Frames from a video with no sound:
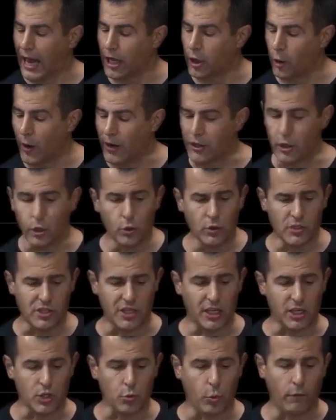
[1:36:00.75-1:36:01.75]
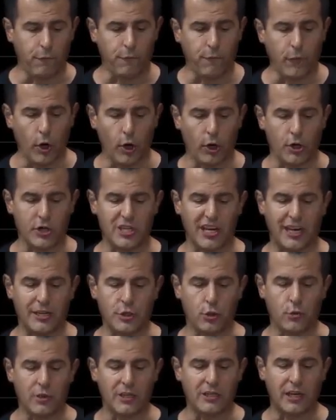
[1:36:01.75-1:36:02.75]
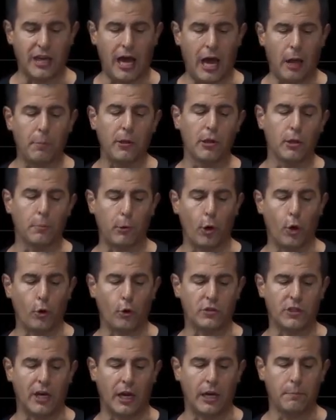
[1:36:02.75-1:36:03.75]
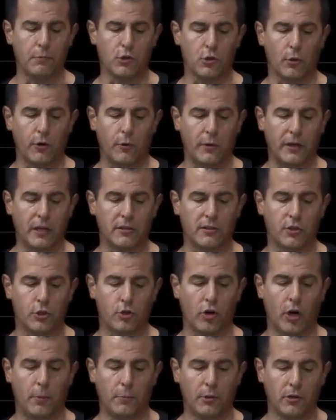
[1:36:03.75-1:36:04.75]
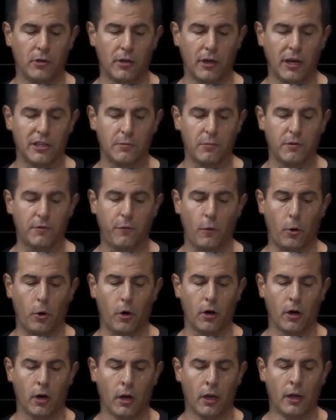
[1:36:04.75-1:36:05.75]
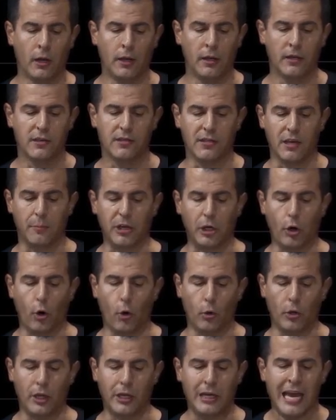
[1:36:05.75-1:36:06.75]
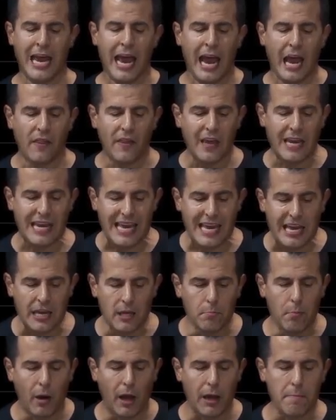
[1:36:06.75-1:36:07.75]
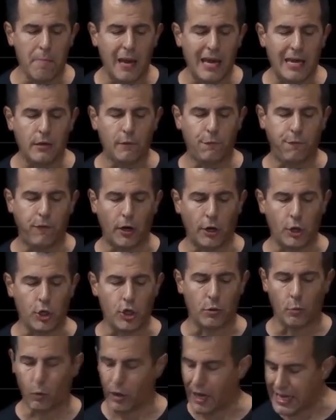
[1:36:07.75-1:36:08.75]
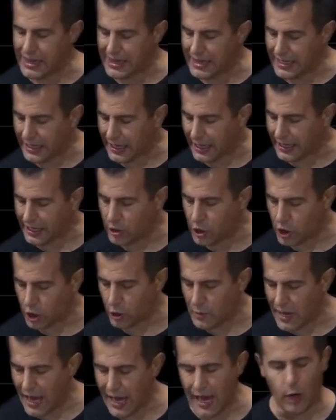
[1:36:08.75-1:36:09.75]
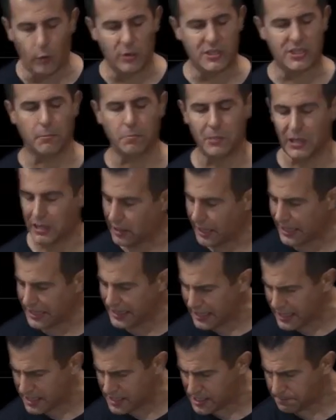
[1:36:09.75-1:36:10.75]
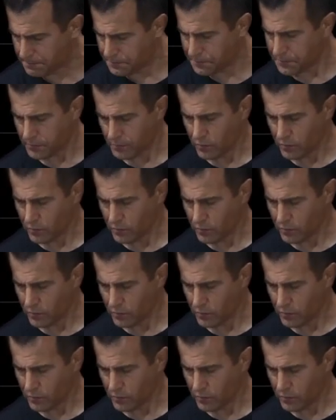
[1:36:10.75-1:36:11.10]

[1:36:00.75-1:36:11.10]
How do I use this? Well, first, I do need to copy the prototype so I don't get into trouble as before, semicolon. And then in my main function, what I think I can do now is something like this.